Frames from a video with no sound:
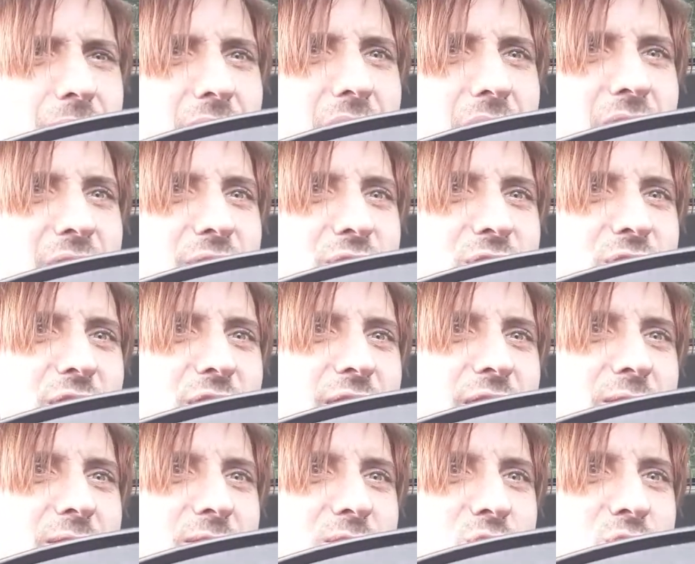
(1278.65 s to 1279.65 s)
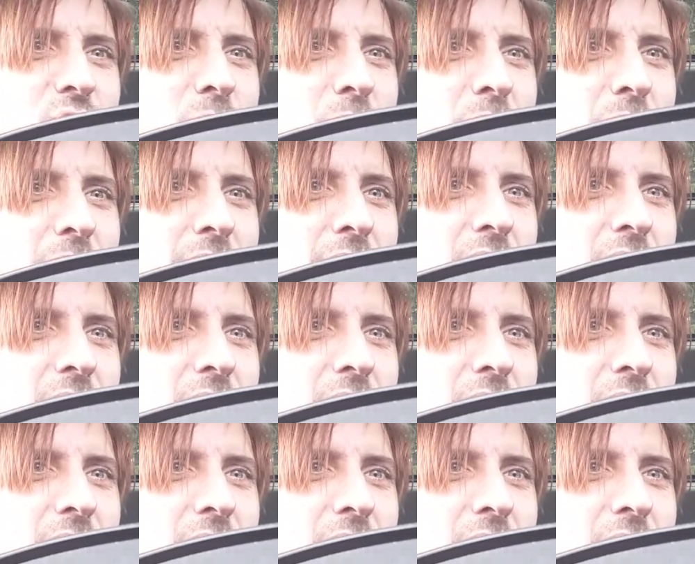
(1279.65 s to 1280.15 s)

He interviewed it like it was normal.